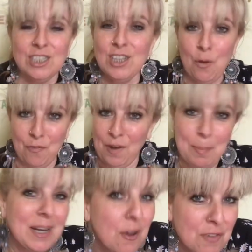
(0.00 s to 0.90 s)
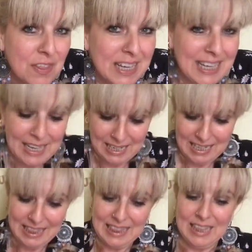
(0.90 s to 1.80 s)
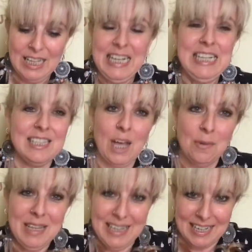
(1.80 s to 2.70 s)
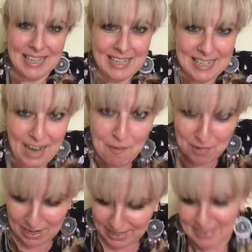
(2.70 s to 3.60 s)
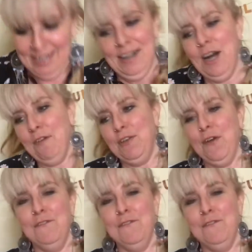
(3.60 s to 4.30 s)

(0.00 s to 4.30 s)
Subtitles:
Don't flipping overthink it. It's only the cover of your